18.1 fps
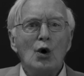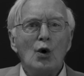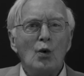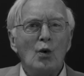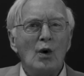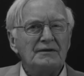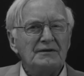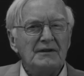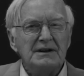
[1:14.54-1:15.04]

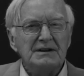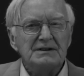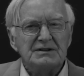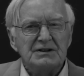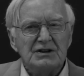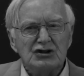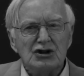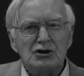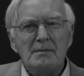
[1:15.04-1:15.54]
what the
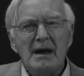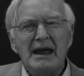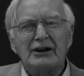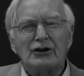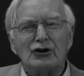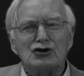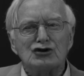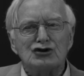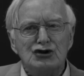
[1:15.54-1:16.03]
decision
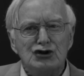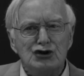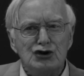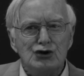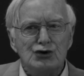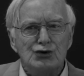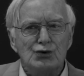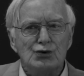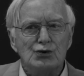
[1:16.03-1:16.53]
makers
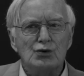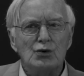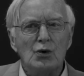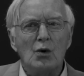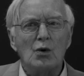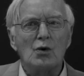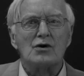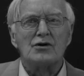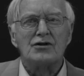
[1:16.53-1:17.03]
knew
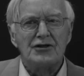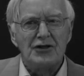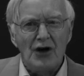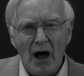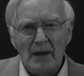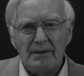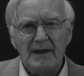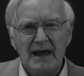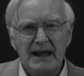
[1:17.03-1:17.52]
or
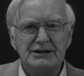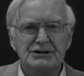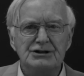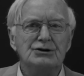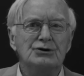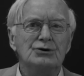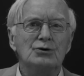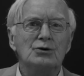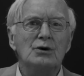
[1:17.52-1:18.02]
thought they
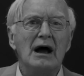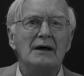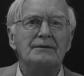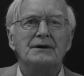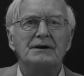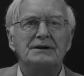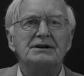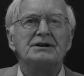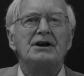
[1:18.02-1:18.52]
knew at
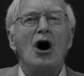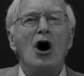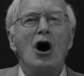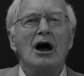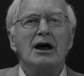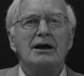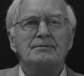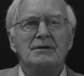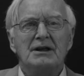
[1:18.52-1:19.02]
the
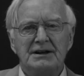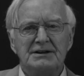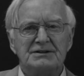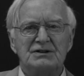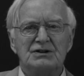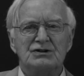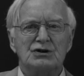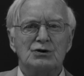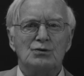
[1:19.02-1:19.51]
time the
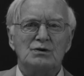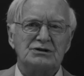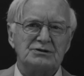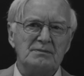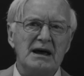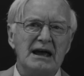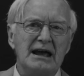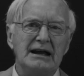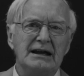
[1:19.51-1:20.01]
decision was
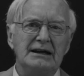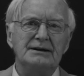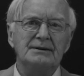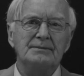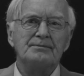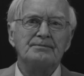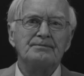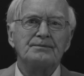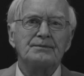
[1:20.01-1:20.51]
made.
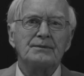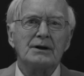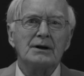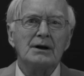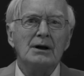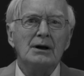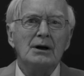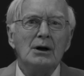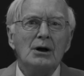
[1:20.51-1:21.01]

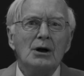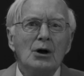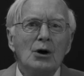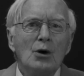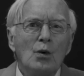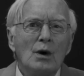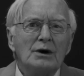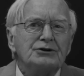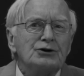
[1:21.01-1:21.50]

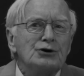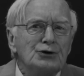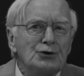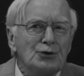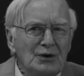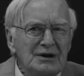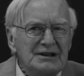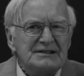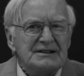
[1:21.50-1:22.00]
What could
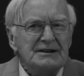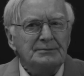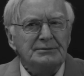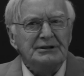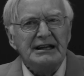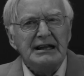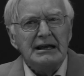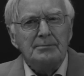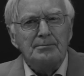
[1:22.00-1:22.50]

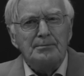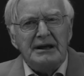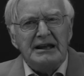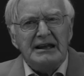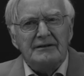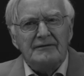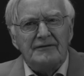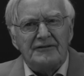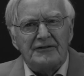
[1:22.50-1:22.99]
reasonably be
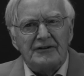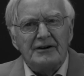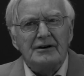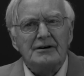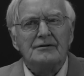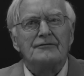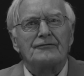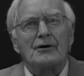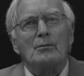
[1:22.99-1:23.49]

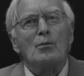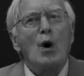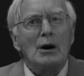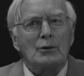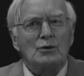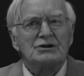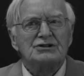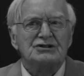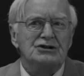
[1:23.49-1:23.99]
inferred from
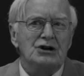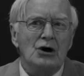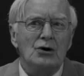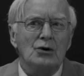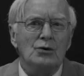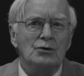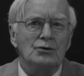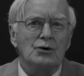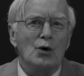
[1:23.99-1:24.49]
what was
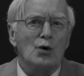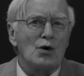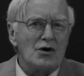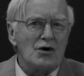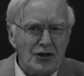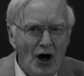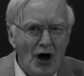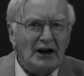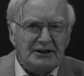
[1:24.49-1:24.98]
known or
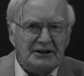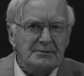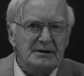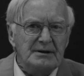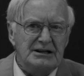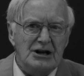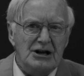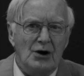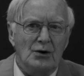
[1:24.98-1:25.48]
thought to
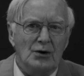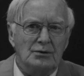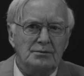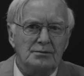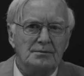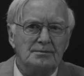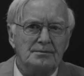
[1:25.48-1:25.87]
be known?